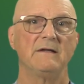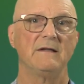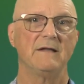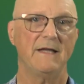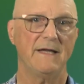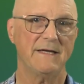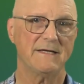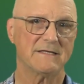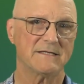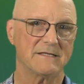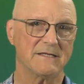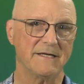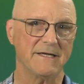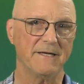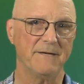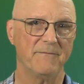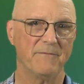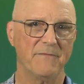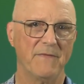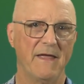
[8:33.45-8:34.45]

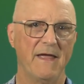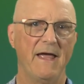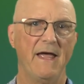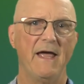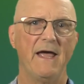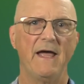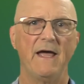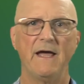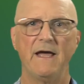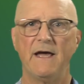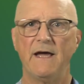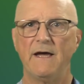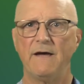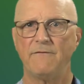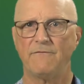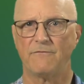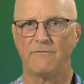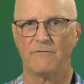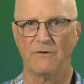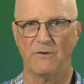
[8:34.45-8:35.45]
Lastly,
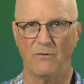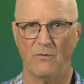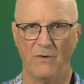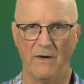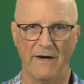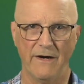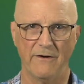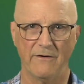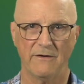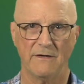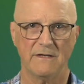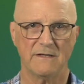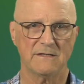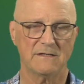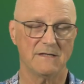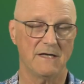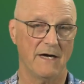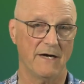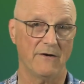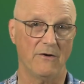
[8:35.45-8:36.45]
every wire
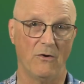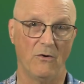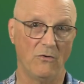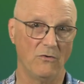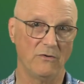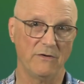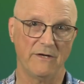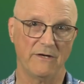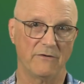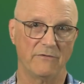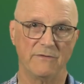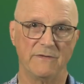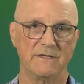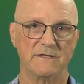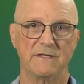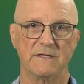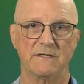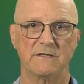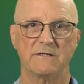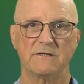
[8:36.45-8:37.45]
is not only a
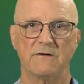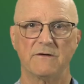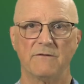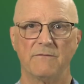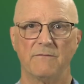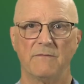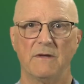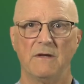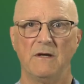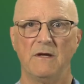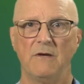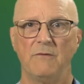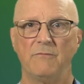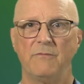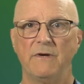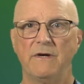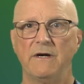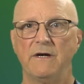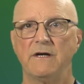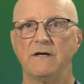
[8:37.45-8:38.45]
resistor
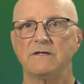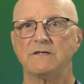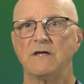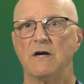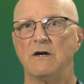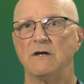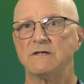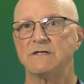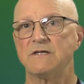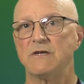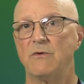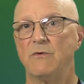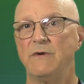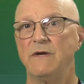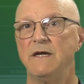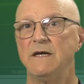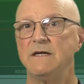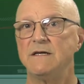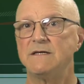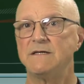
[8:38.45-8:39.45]
but it is also
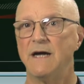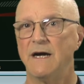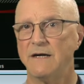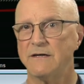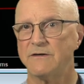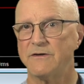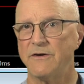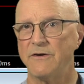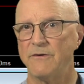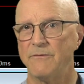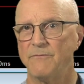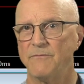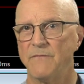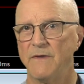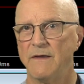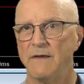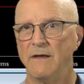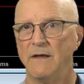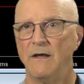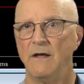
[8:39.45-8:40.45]
an inductor.
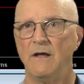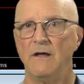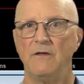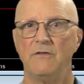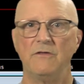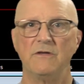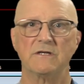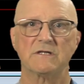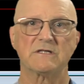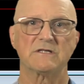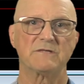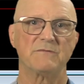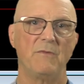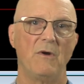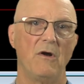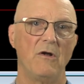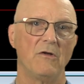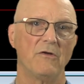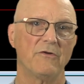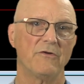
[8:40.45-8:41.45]
The
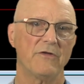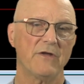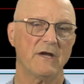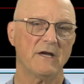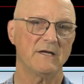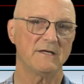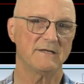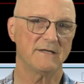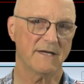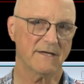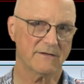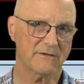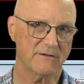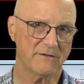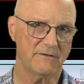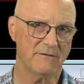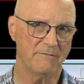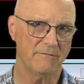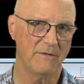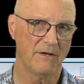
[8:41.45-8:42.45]
smaller the
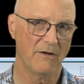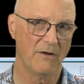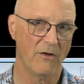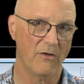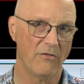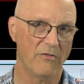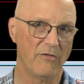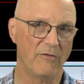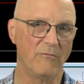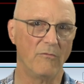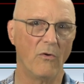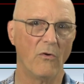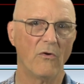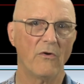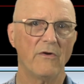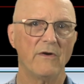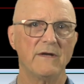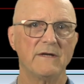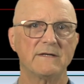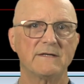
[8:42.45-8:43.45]
conductor, the
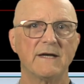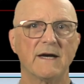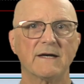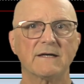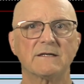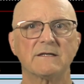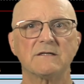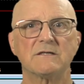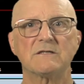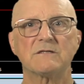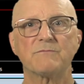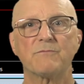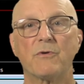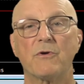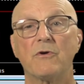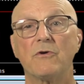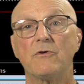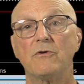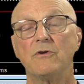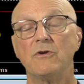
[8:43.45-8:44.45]
more inductance
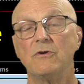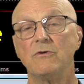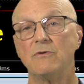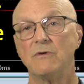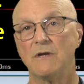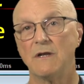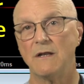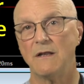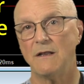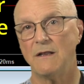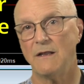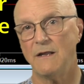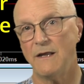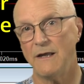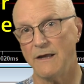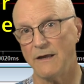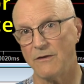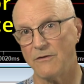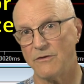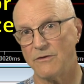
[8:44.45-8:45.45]
per unit
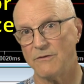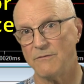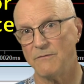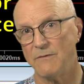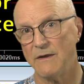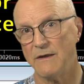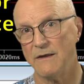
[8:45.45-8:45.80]
length.